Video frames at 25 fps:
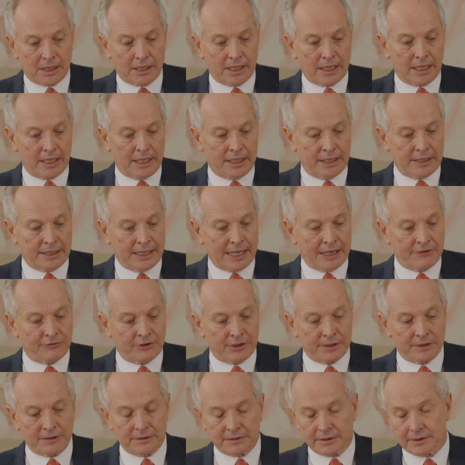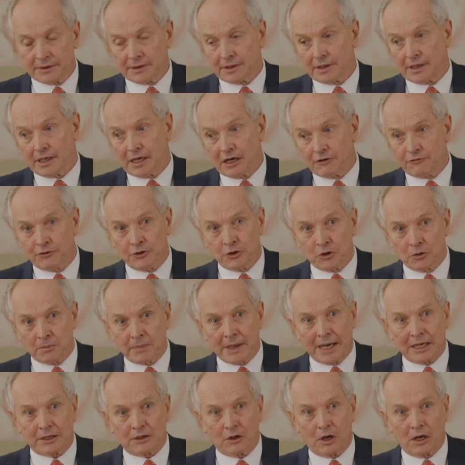in having a view
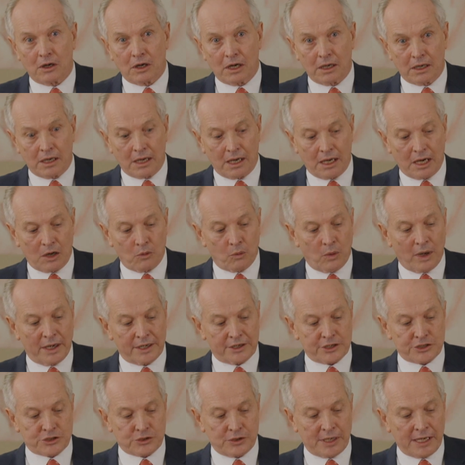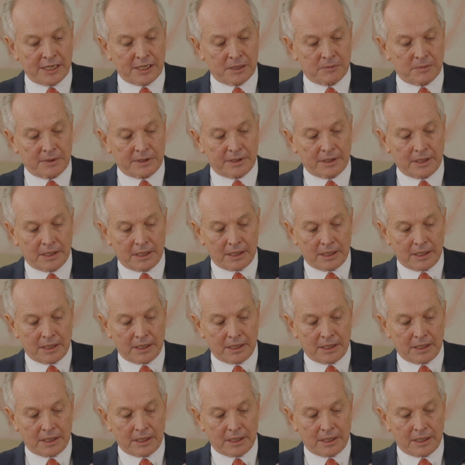about a white Australia, but